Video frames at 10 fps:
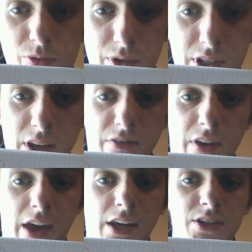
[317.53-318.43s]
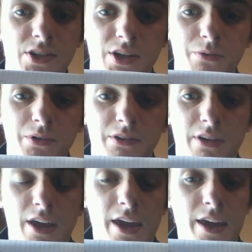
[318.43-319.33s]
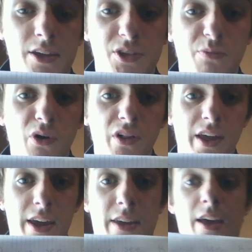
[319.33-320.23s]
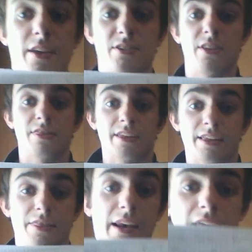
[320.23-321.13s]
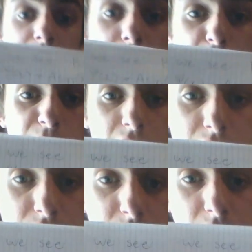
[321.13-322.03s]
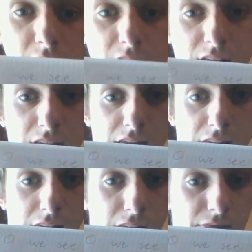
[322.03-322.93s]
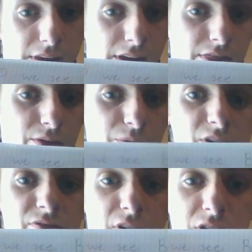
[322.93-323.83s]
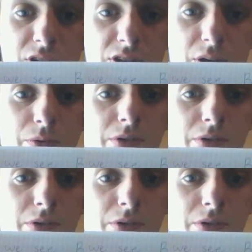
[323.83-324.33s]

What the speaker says: we see if x is equal to a, small a, as in the length of the box, then the wave function is equal